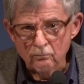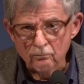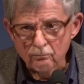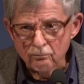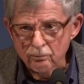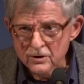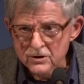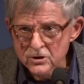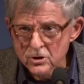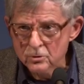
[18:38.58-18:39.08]

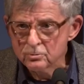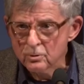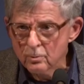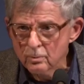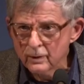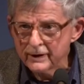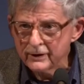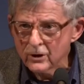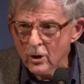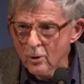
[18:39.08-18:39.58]

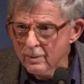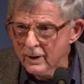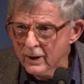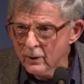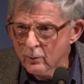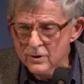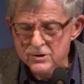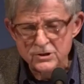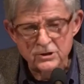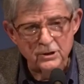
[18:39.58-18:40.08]
Presumably nobody
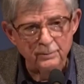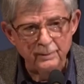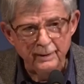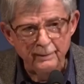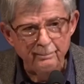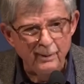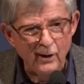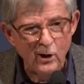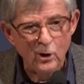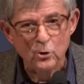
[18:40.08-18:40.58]
wants to be
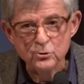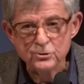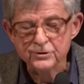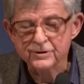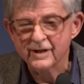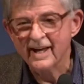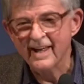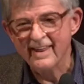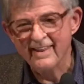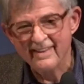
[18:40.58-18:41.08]

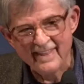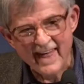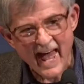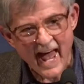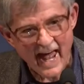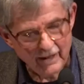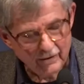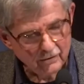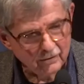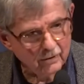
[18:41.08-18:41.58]
post
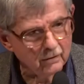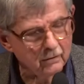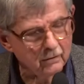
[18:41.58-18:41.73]
that.